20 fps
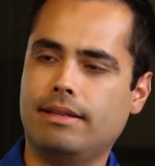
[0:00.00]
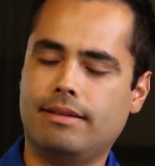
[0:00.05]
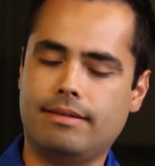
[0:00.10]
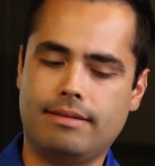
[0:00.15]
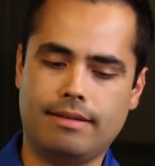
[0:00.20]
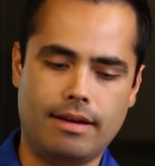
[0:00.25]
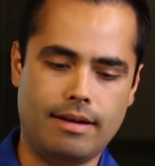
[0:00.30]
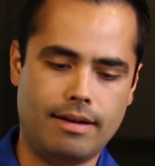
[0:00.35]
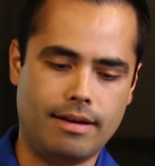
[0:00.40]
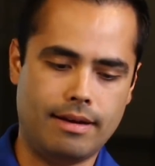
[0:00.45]

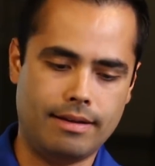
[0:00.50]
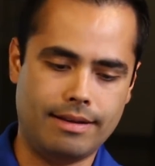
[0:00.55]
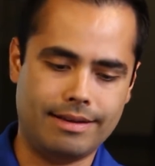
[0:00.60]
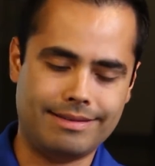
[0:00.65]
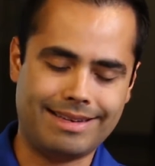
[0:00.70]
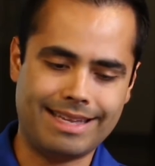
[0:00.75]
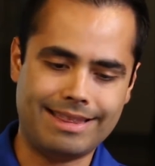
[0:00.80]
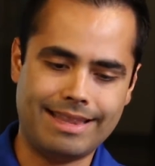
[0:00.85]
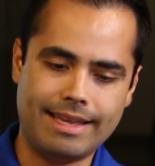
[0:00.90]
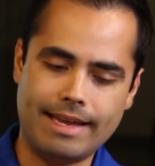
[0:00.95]

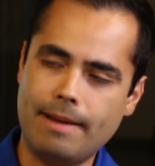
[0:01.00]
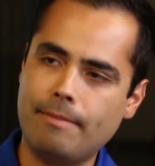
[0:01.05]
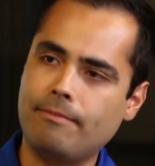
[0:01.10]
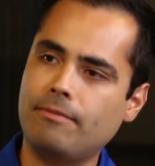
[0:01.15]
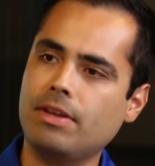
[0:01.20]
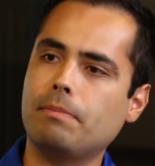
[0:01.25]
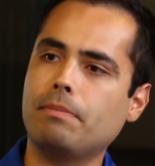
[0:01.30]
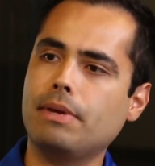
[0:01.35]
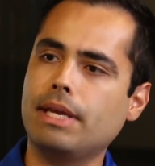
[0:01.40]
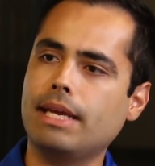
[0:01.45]
Let's get the
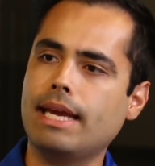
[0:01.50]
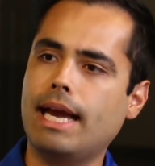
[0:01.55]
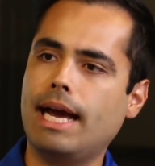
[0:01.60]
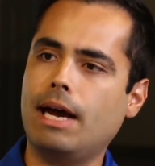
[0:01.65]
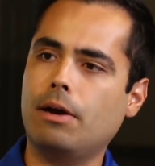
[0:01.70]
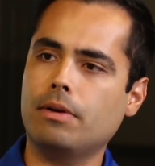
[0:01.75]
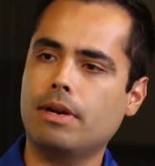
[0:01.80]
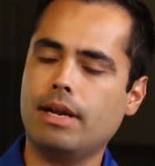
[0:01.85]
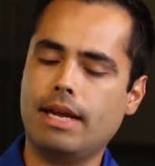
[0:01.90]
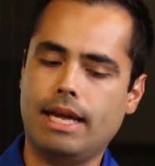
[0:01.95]
MVP
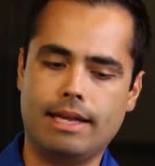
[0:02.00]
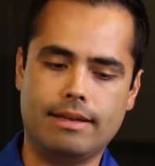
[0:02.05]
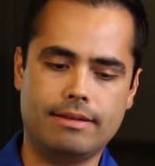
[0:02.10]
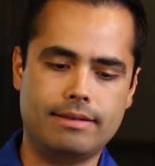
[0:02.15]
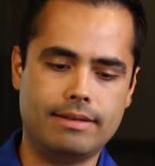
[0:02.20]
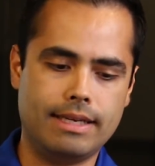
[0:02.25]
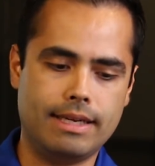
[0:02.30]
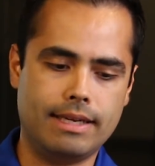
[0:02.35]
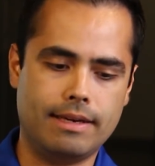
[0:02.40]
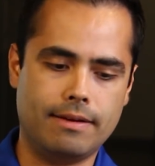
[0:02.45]
out and
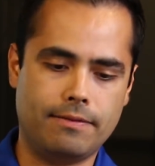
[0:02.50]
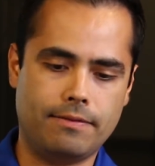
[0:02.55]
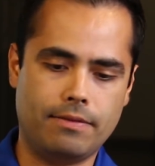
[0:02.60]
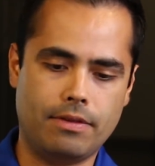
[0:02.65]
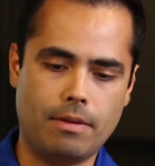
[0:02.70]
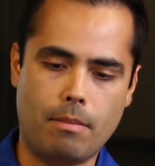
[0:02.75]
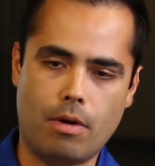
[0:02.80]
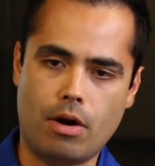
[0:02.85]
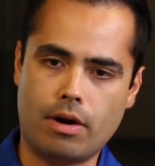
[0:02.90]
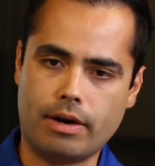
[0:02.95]
see if
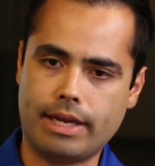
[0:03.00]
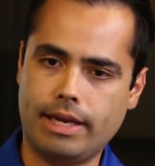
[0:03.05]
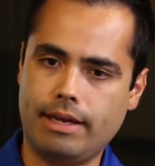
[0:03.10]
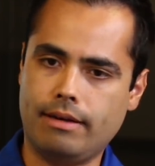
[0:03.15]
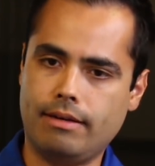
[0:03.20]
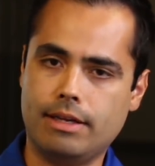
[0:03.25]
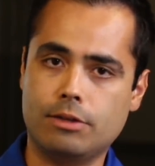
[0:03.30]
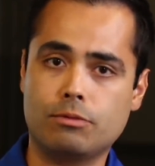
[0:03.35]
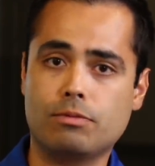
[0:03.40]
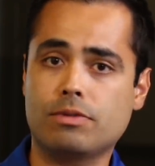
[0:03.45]
the
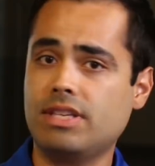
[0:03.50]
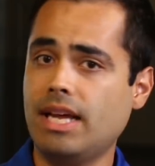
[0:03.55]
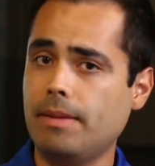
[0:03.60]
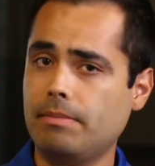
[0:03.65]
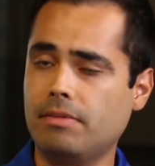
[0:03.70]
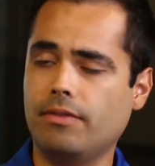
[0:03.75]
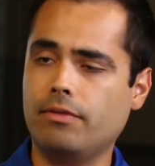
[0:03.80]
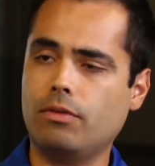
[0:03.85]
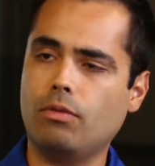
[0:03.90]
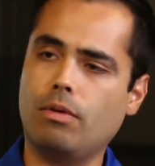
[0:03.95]
market is
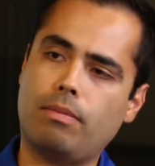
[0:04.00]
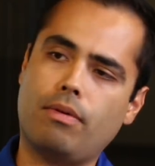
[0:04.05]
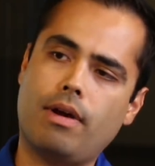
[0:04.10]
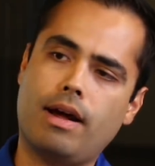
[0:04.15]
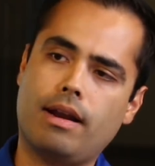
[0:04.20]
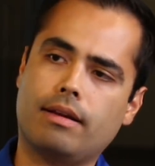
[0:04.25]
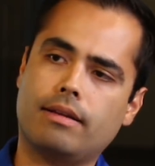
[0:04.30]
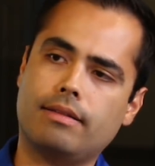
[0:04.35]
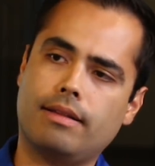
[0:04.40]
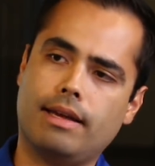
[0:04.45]
receptive to a
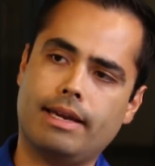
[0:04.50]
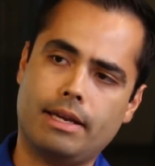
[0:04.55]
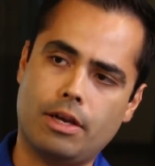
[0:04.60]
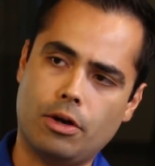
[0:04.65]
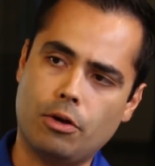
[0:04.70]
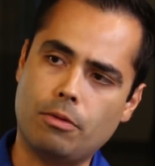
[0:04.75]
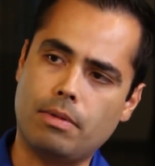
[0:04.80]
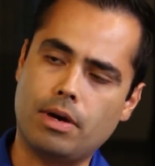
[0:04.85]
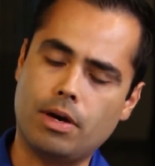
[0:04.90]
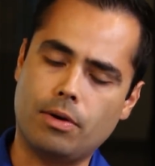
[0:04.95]
product like
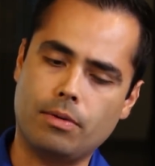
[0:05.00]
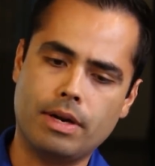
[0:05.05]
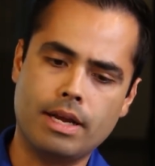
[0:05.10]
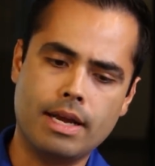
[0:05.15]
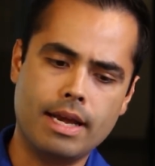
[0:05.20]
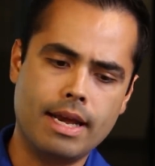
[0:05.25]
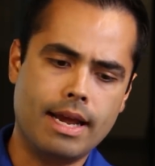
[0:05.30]
GoBone.